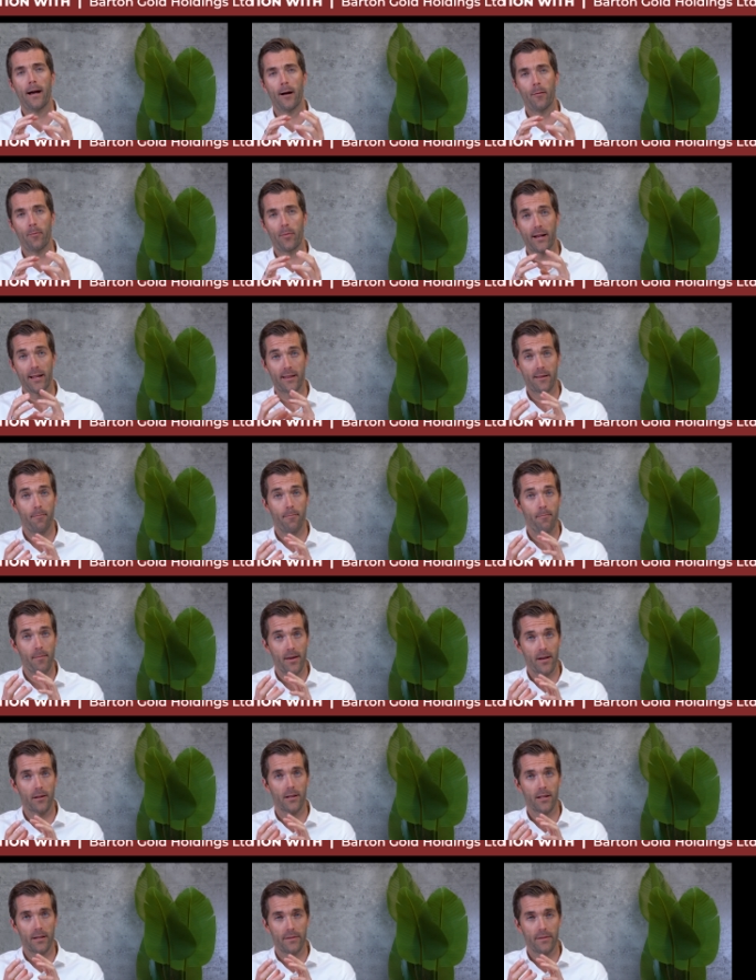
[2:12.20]
but at the
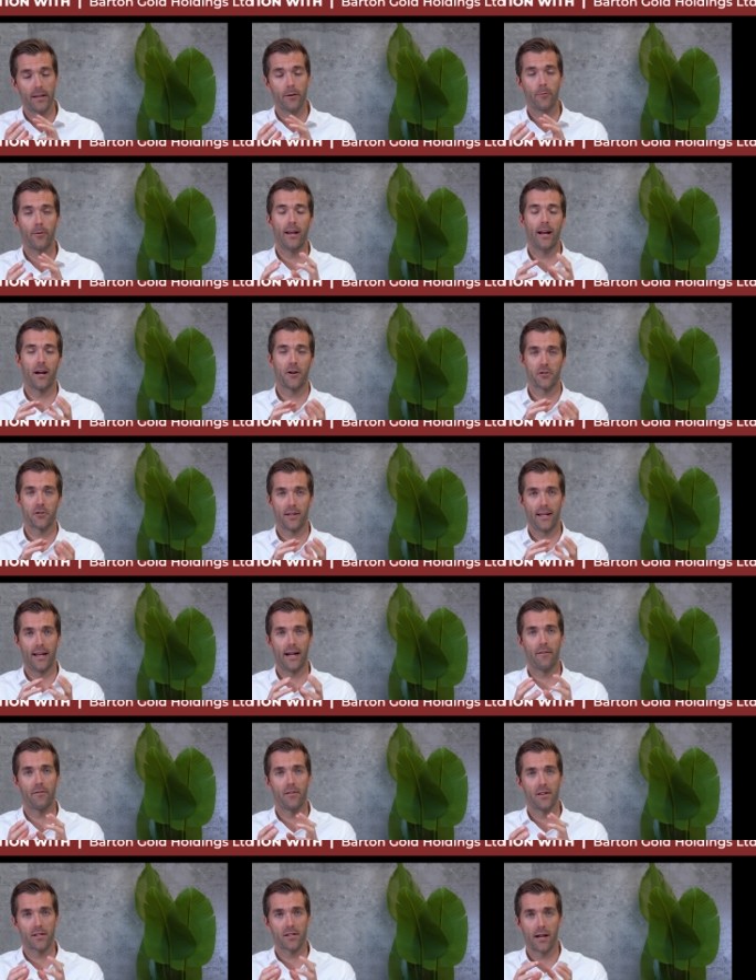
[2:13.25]
middle of it, we actually
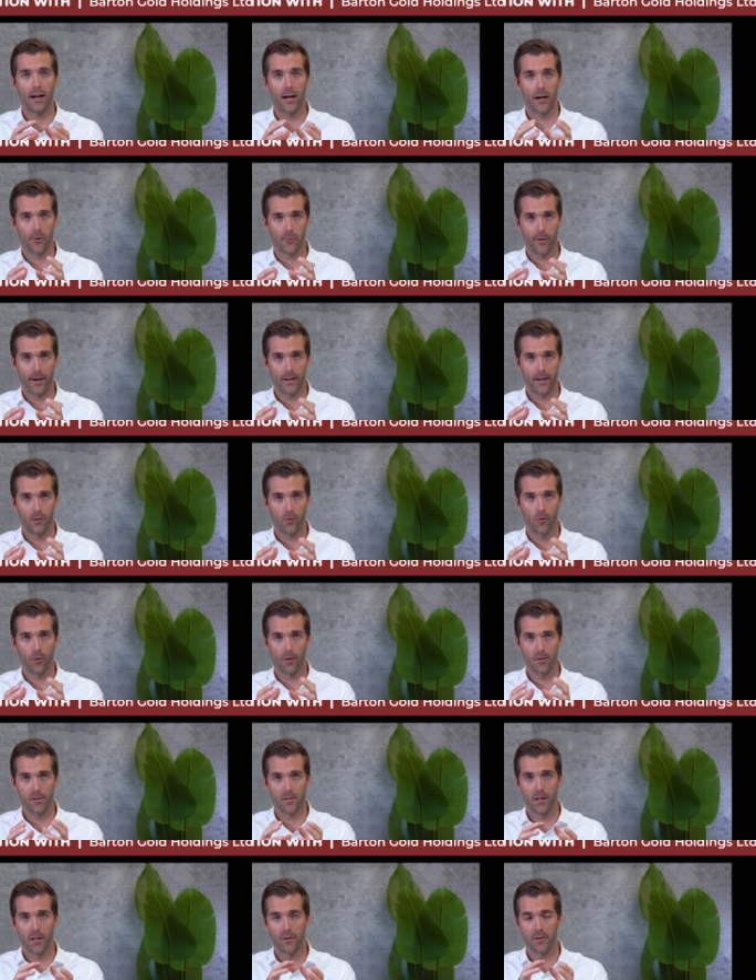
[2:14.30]
have this higher grade
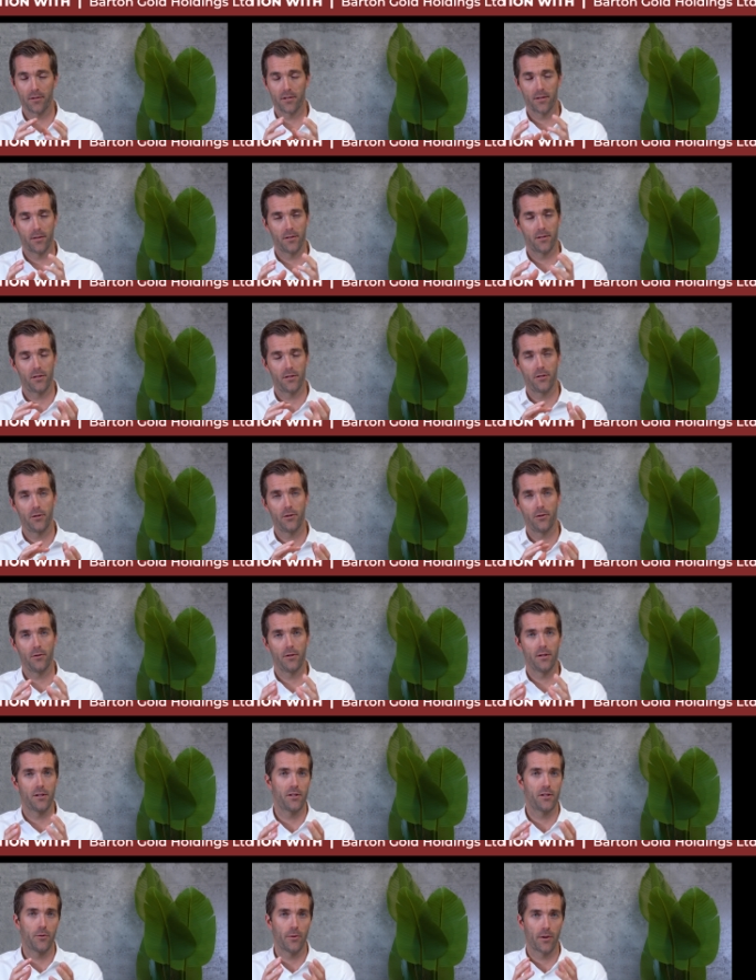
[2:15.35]
core. So there's a 2
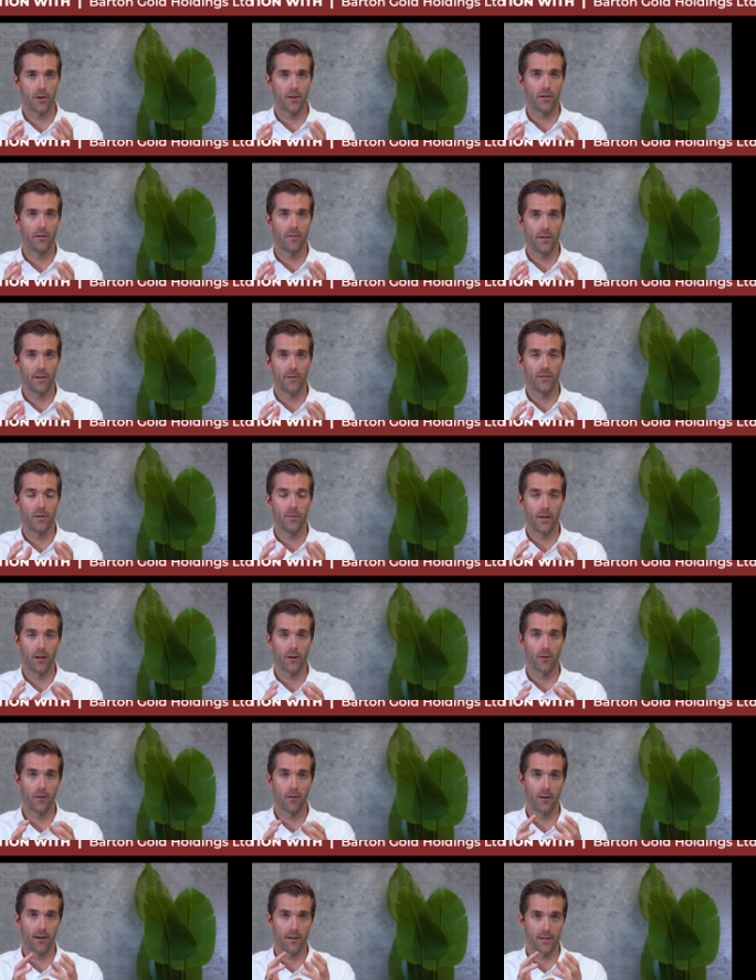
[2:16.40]
to 250 meter
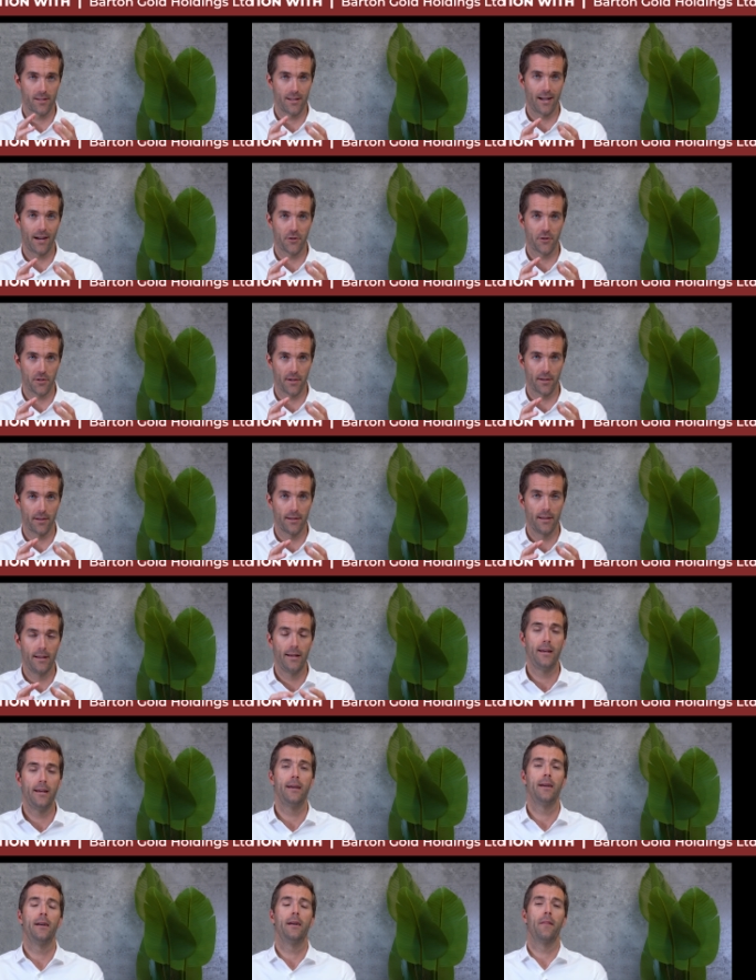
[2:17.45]
long section
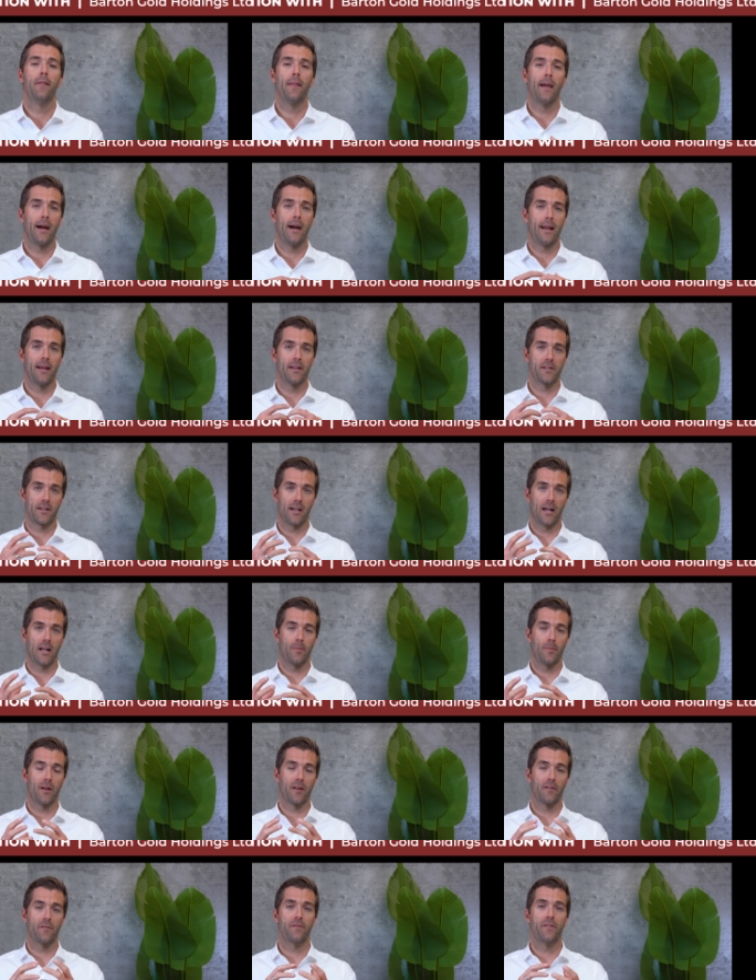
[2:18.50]
that has got
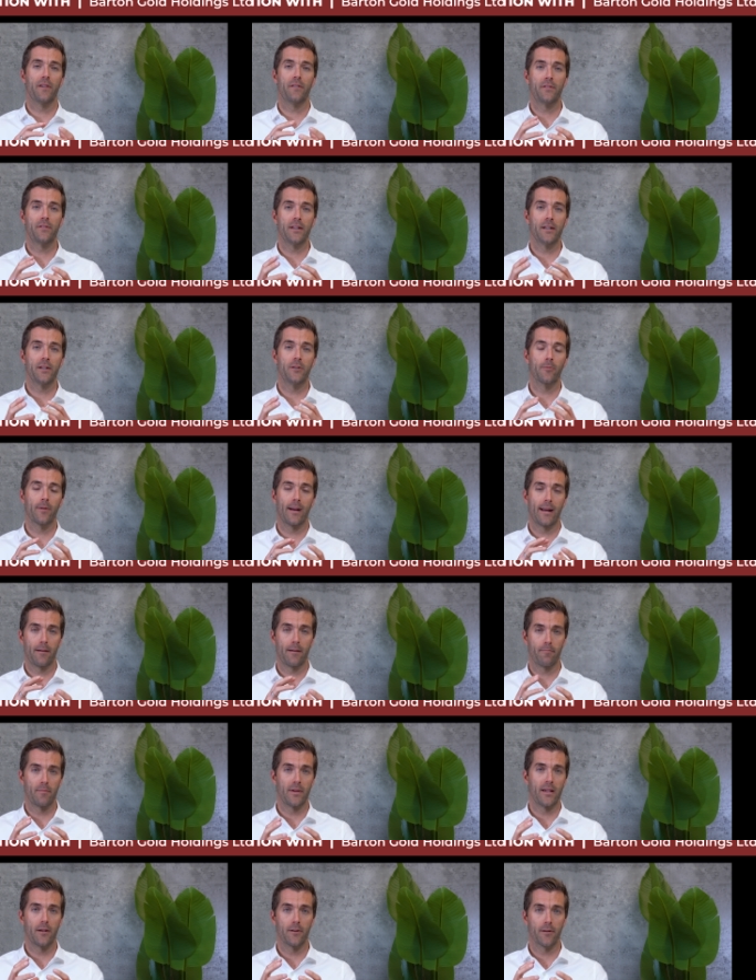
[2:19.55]
about a 50
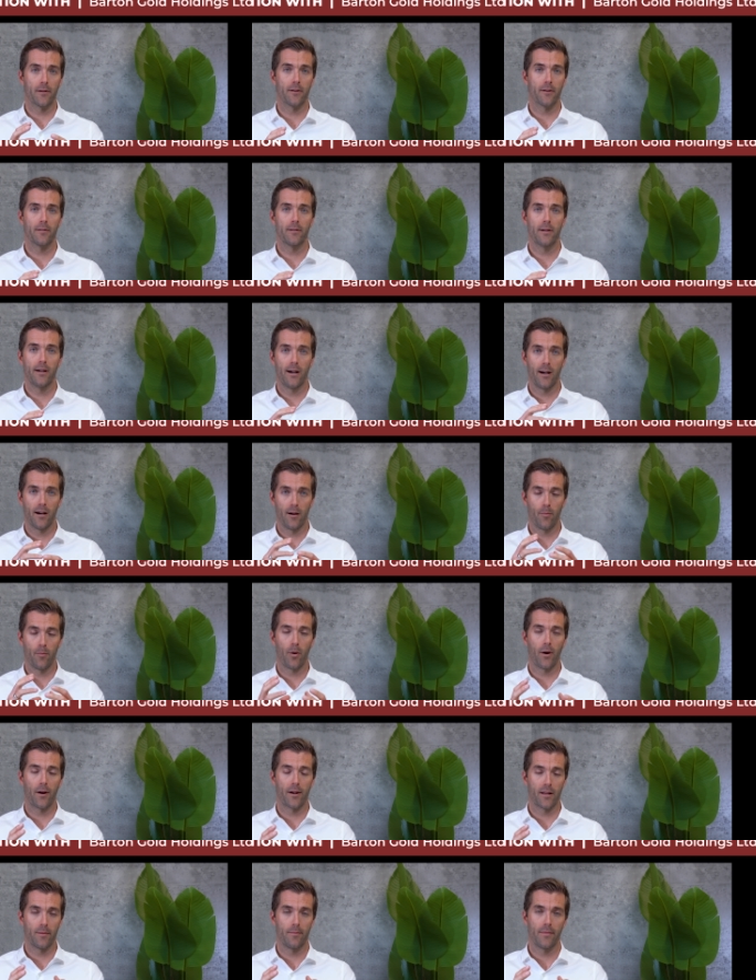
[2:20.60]
gram meter
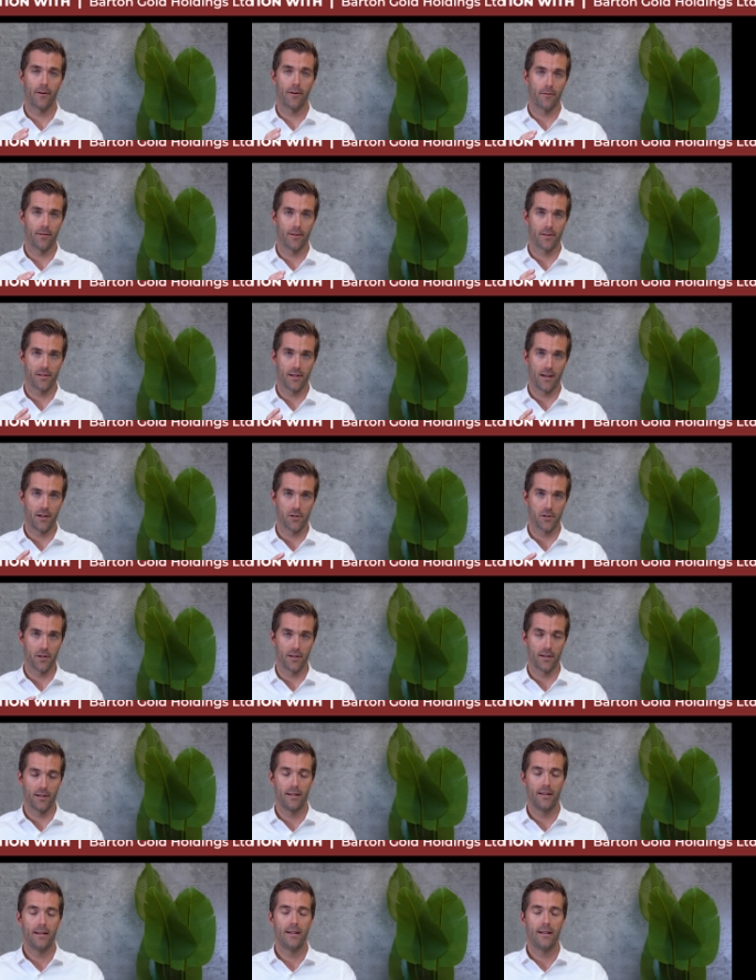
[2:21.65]
body of mineralization.